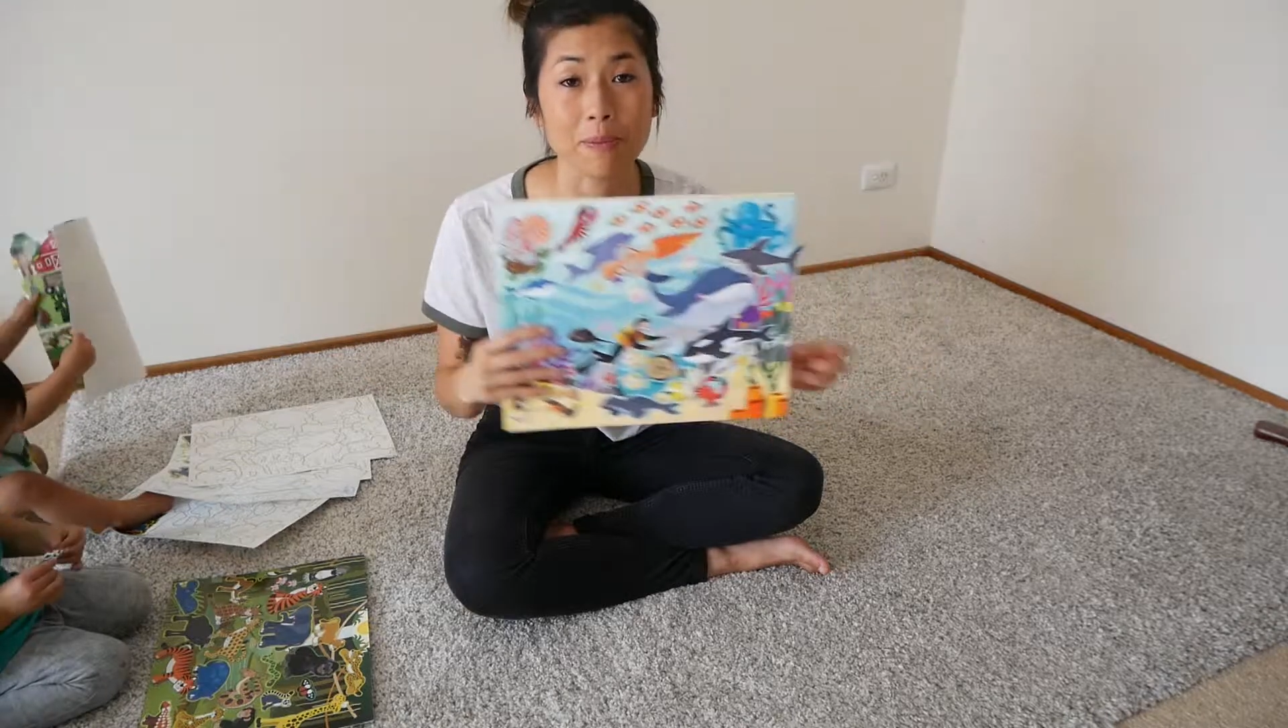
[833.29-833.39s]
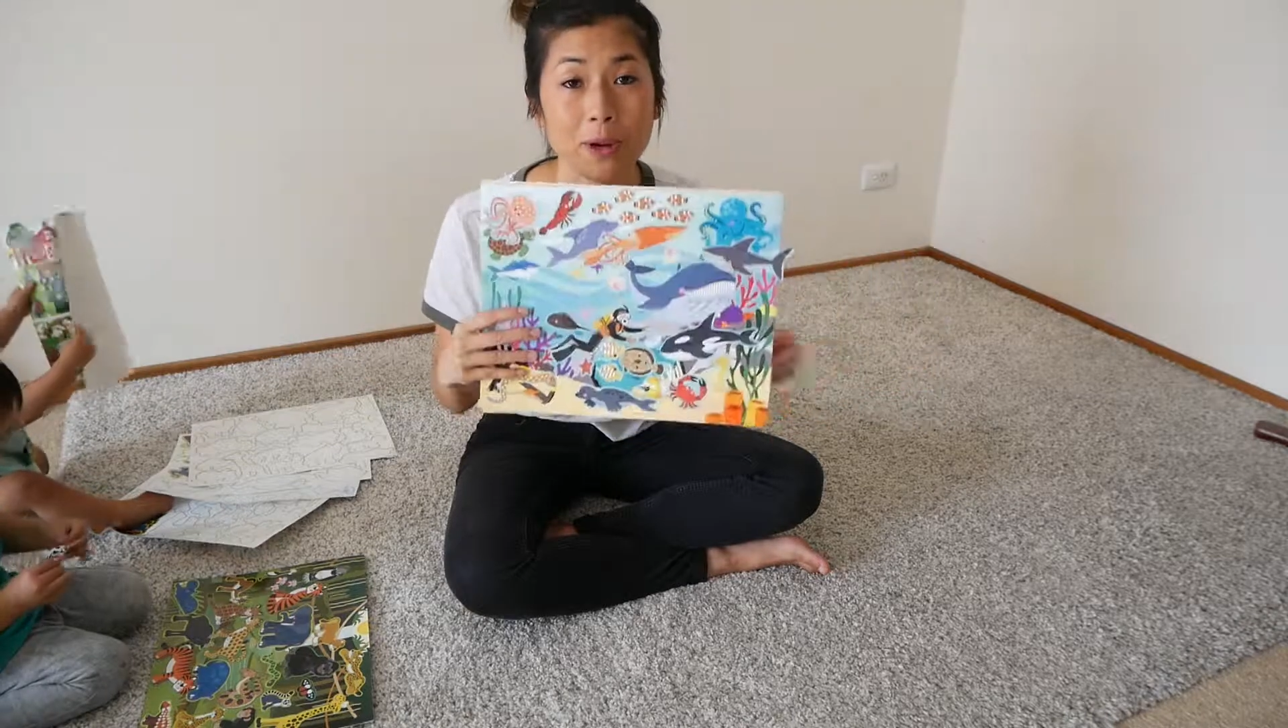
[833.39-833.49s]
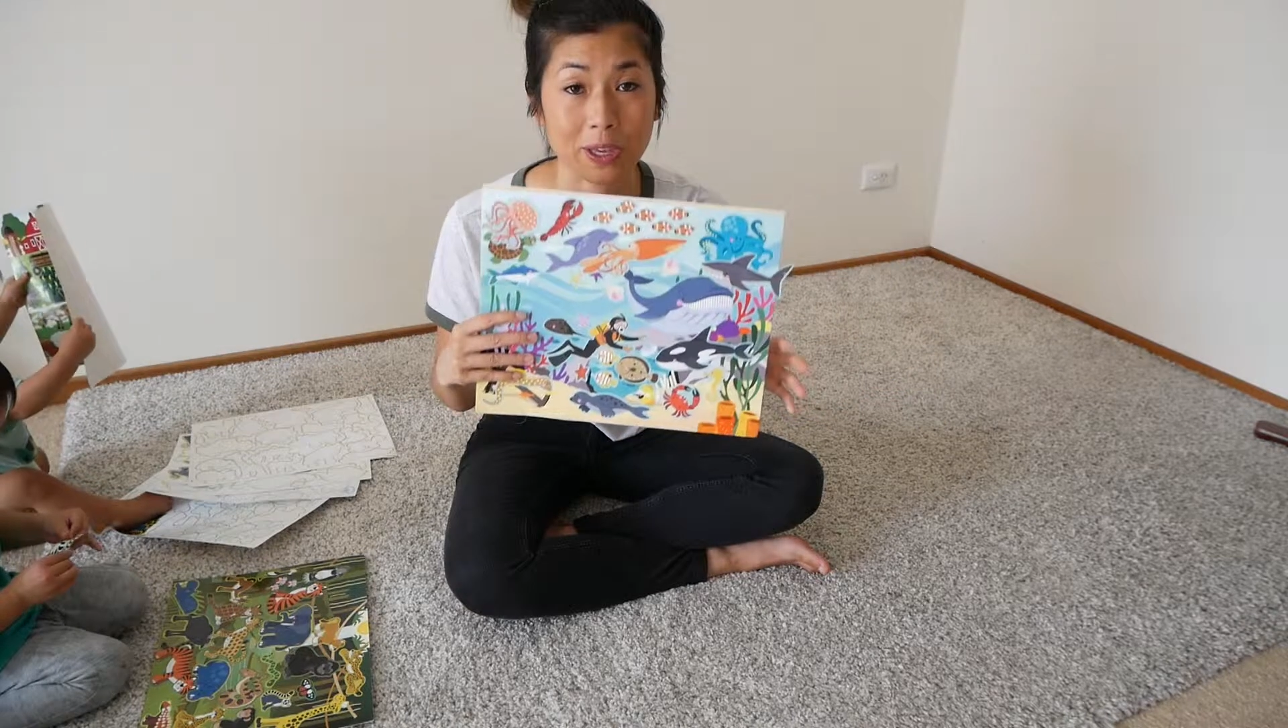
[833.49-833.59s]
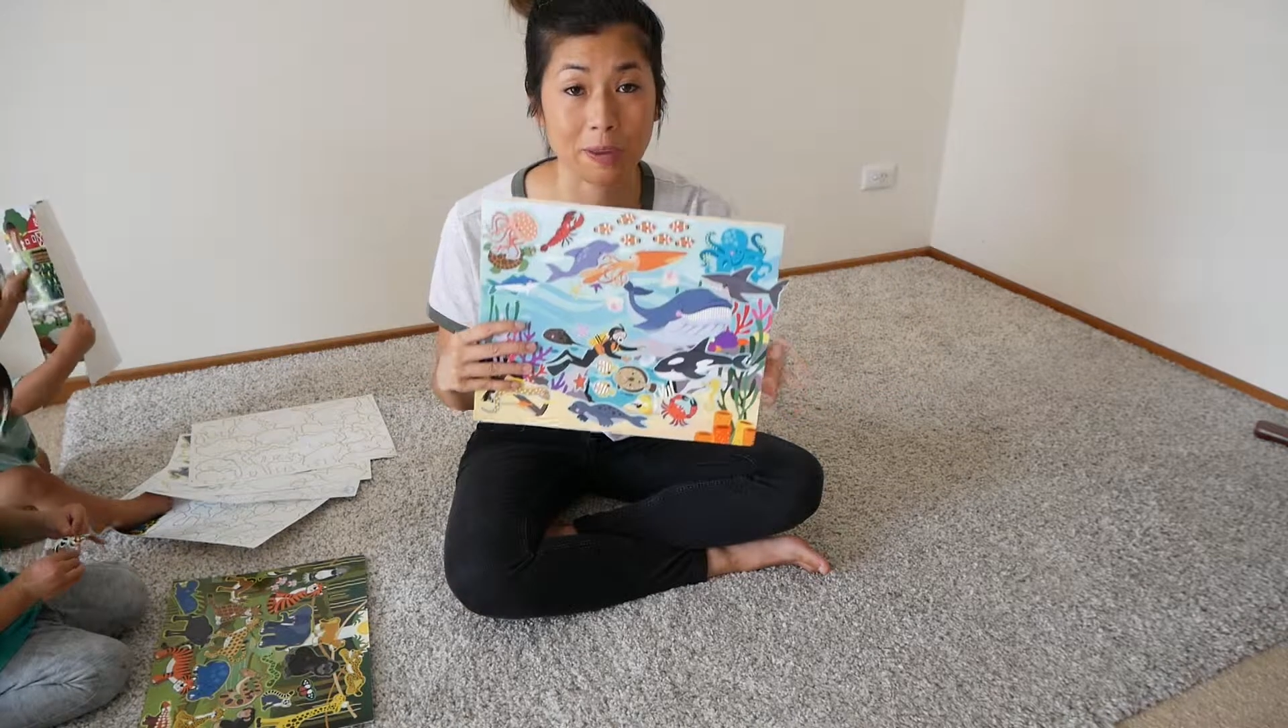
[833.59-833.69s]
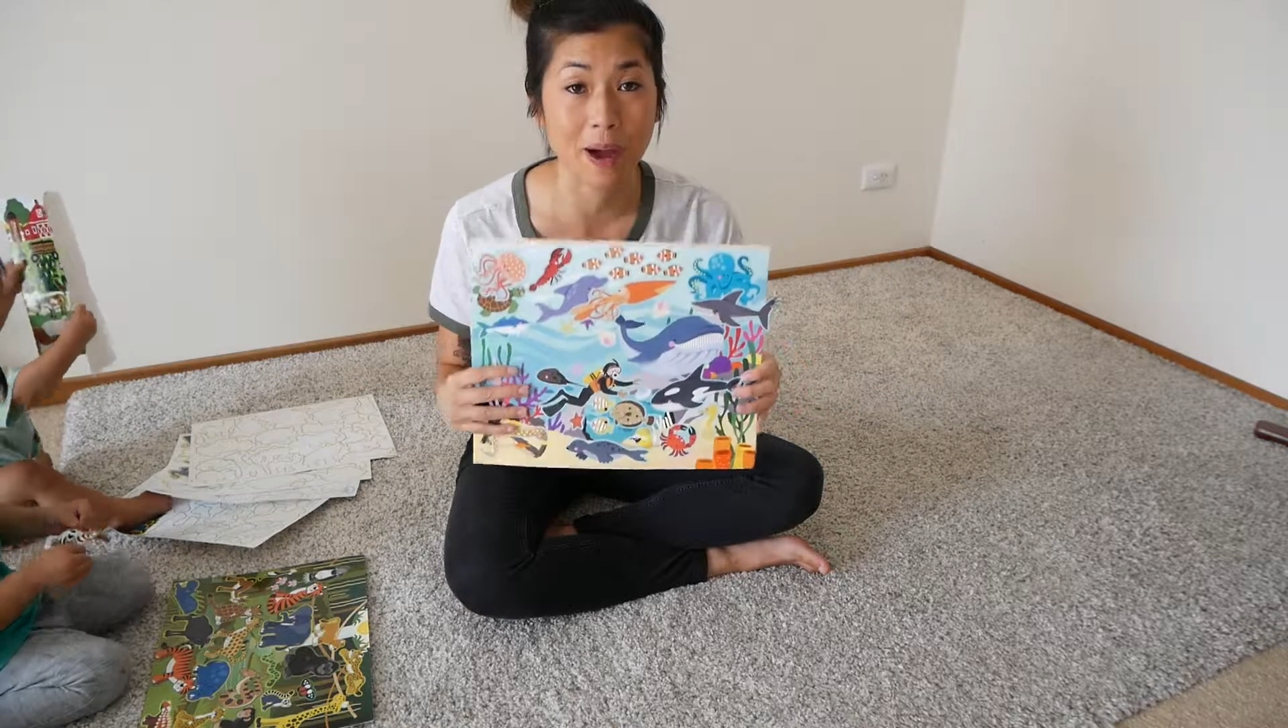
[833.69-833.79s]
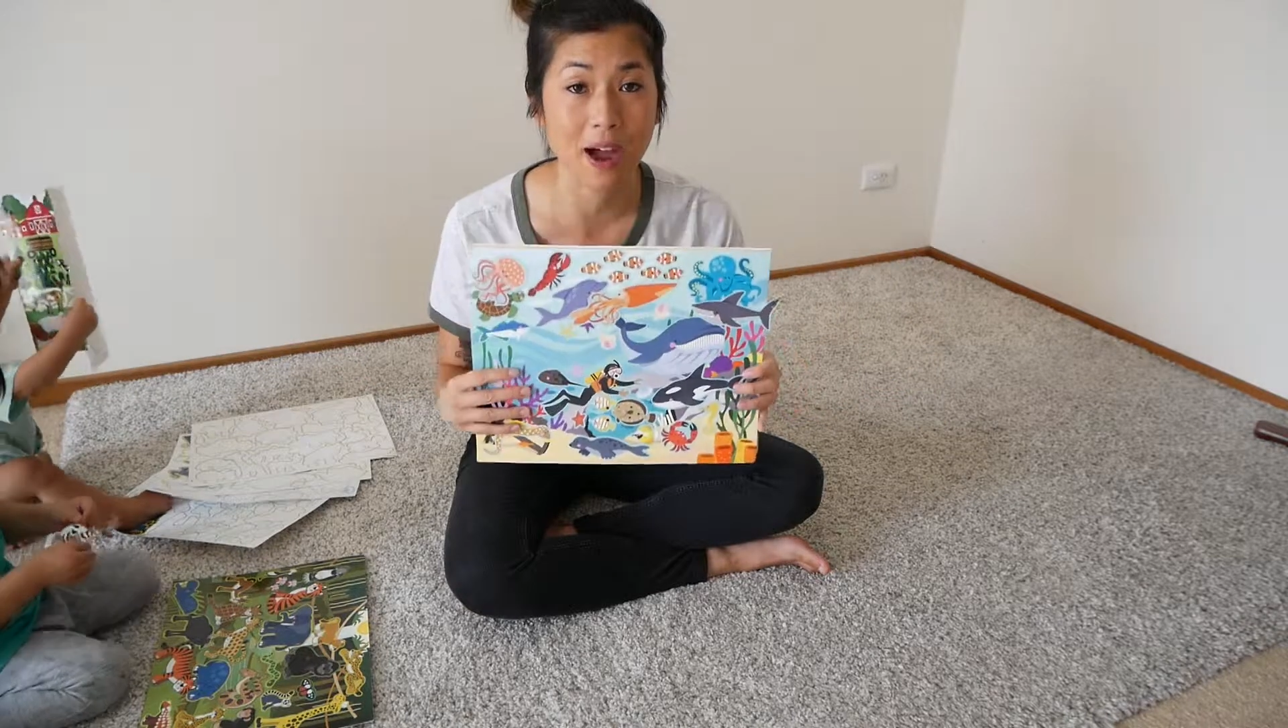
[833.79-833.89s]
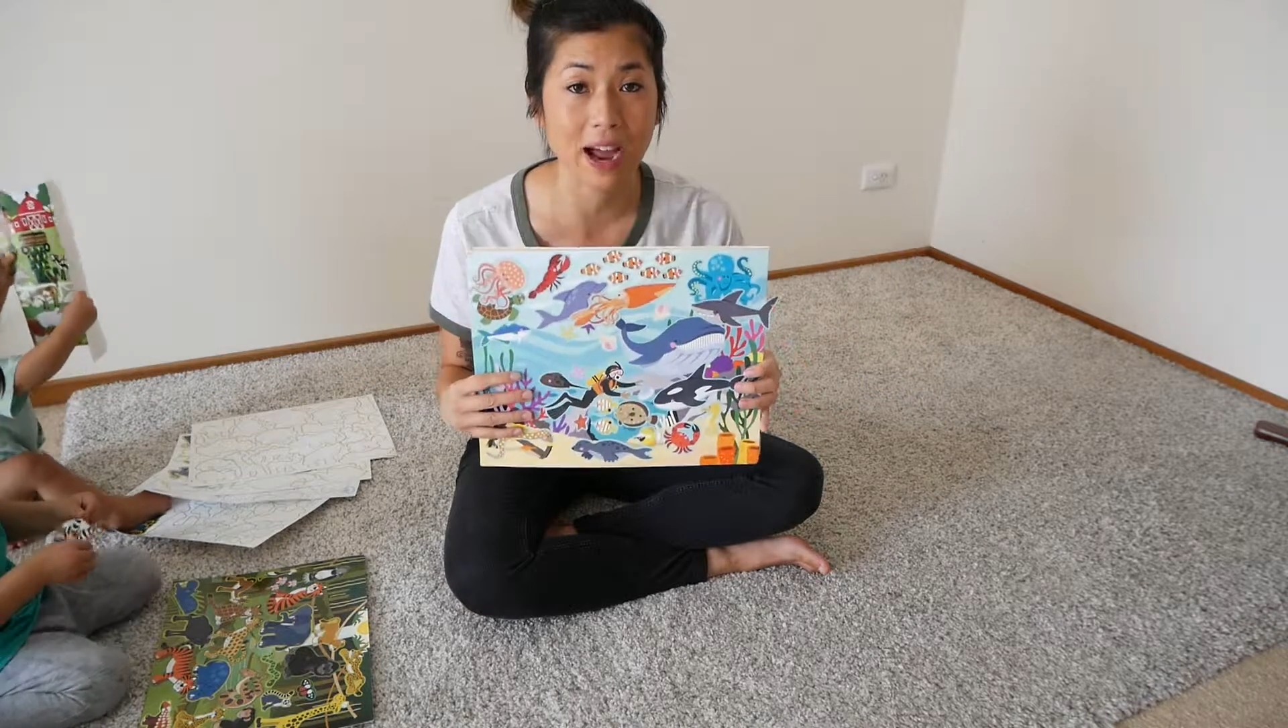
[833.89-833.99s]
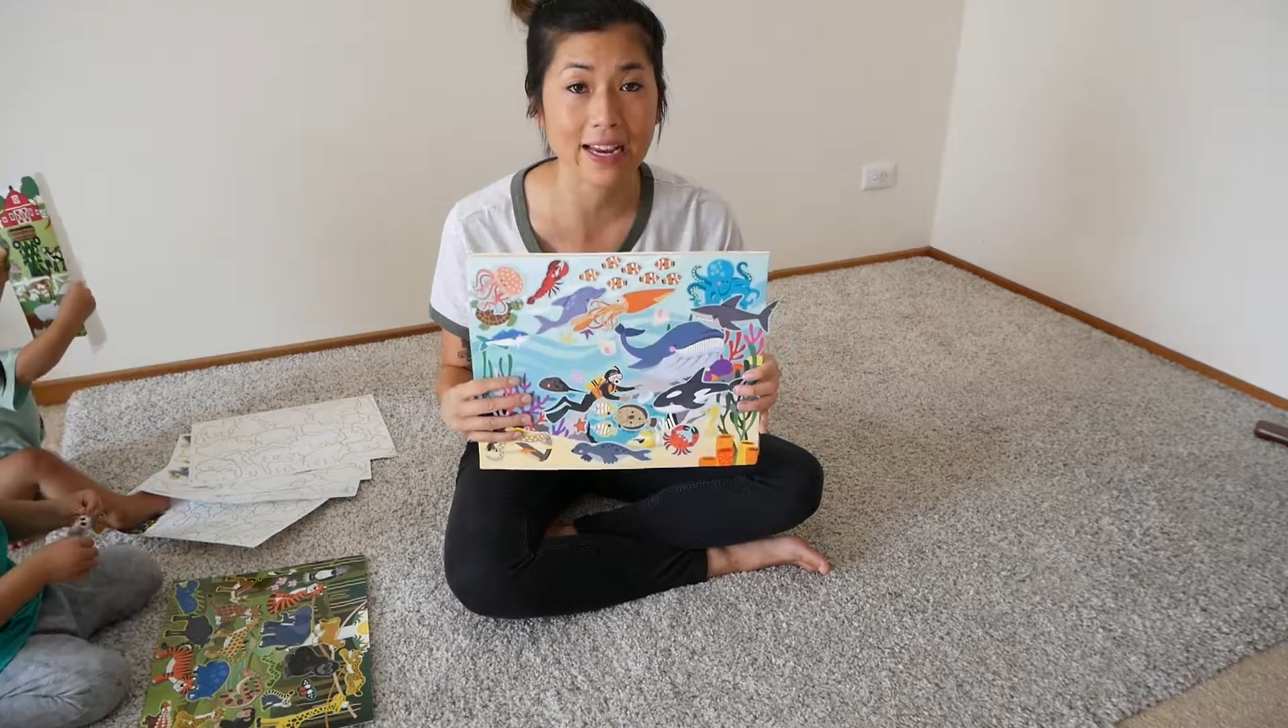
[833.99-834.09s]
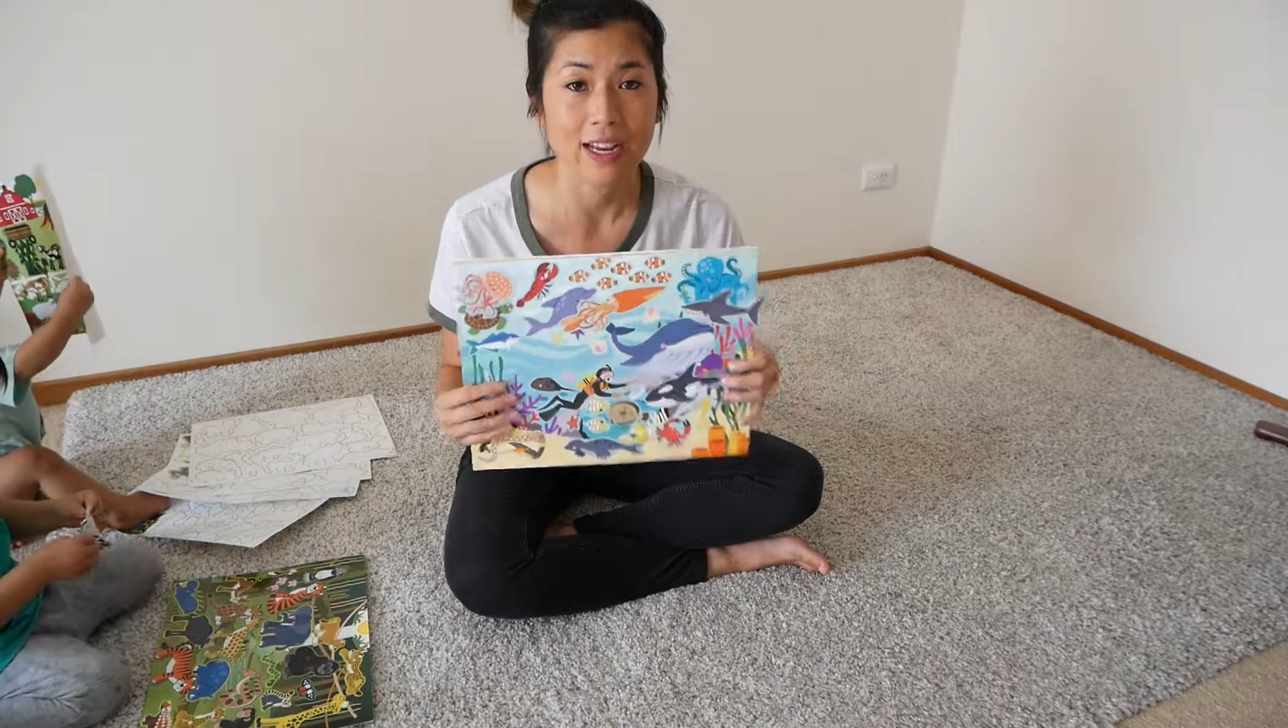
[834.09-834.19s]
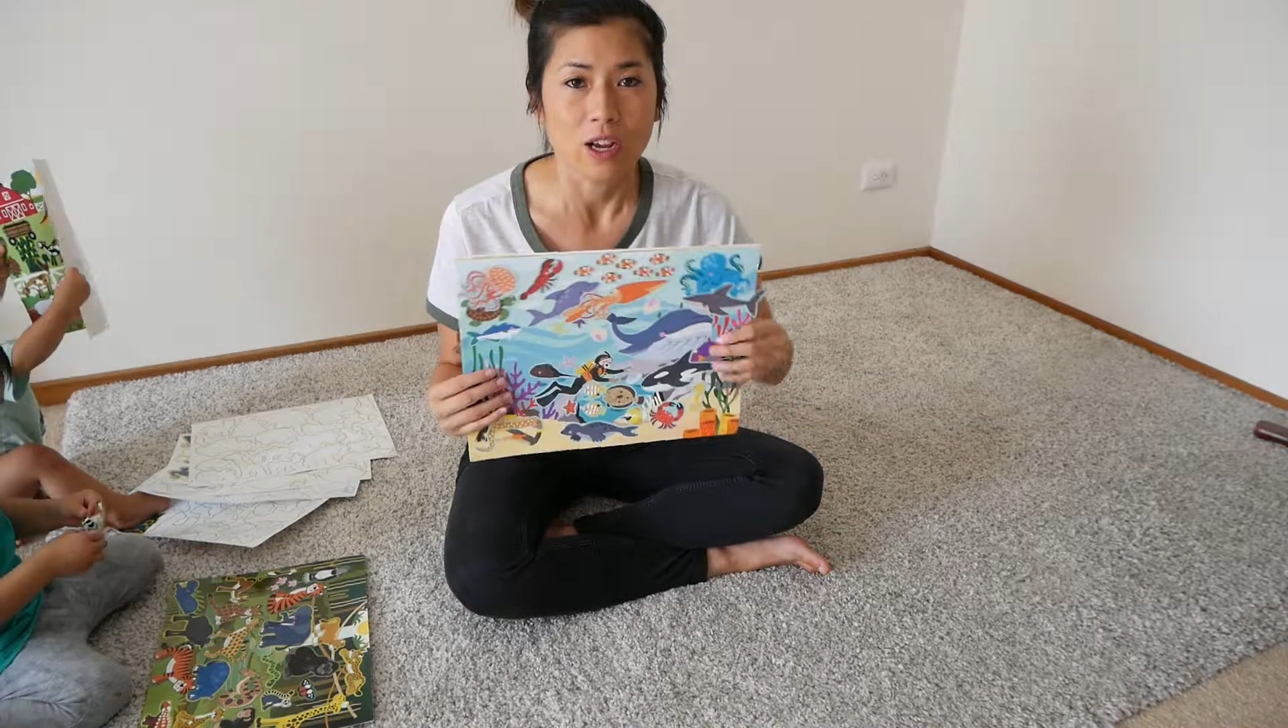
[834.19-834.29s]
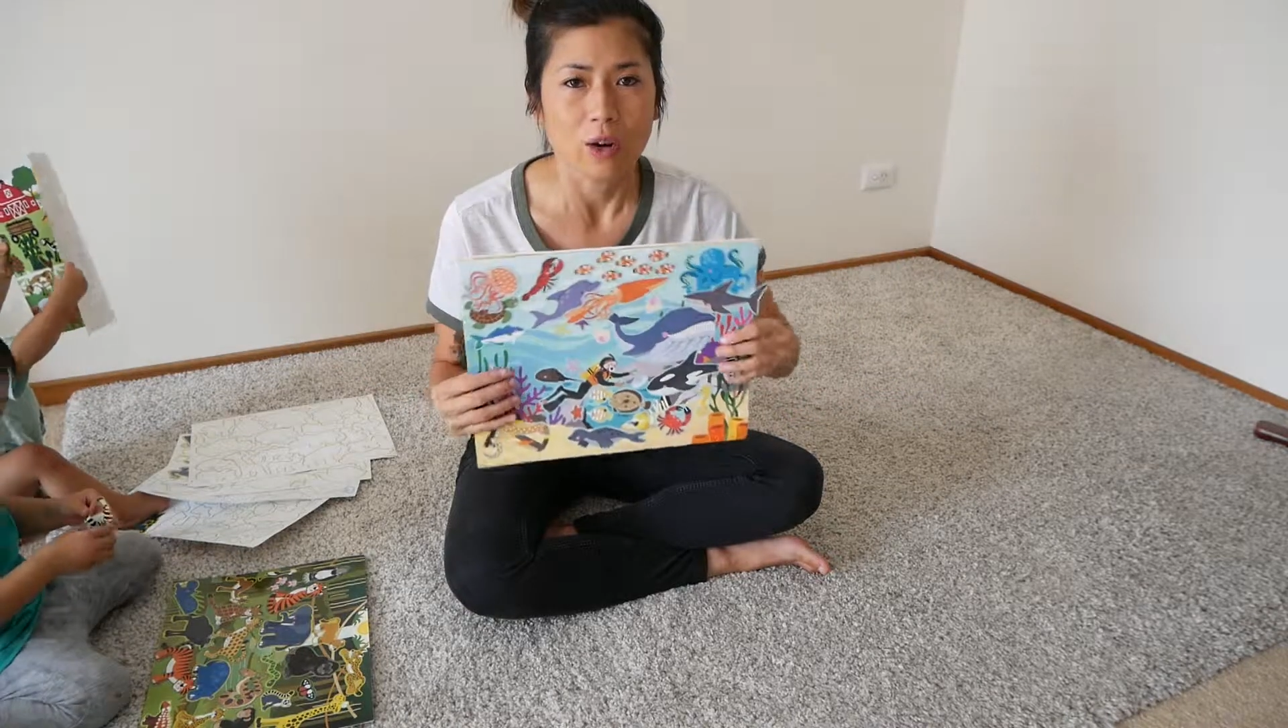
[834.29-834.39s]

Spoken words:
occupied